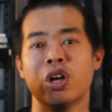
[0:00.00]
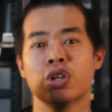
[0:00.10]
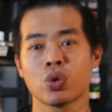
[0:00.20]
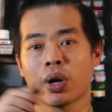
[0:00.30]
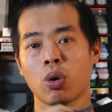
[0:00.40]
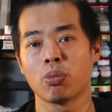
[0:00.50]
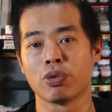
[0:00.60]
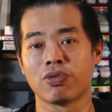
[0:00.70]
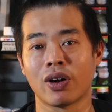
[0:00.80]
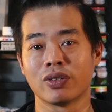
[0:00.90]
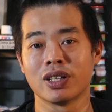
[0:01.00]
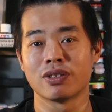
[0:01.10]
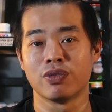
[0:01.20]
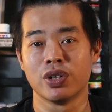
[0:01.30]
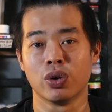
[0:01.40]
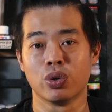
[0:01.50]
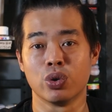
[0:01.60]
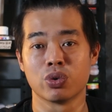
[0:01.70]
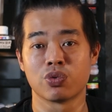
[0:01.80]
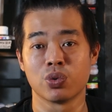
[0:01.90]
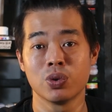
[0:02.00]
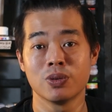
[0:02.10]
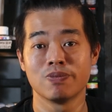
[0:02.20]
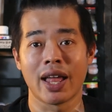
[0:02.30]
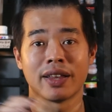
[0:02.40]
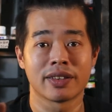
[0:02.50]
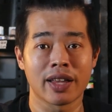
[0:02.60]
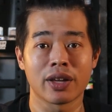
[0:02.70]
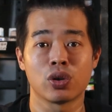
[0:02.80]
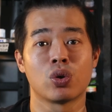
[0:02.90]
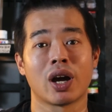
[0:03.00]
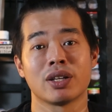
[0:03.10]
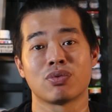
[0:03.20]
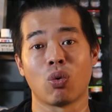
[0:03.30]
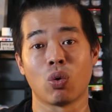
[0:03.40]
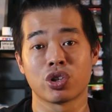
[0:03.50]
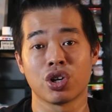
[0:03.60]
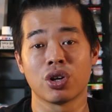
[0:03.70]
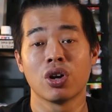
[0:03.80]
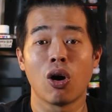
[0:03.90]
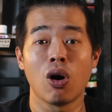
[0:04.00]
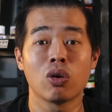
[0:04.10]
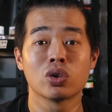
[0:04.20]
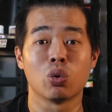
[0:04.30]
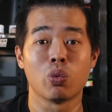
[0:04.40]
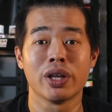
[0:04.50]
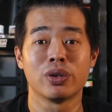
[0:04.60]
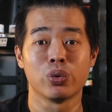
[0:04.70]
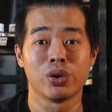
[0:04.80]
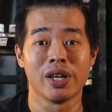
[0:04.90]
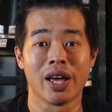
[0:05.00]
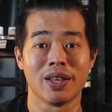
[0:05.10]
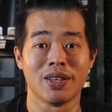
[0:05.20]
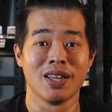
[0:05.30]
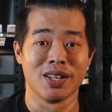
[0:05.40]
So I hope you found this video useful and thank you guys for watching all the way to the end.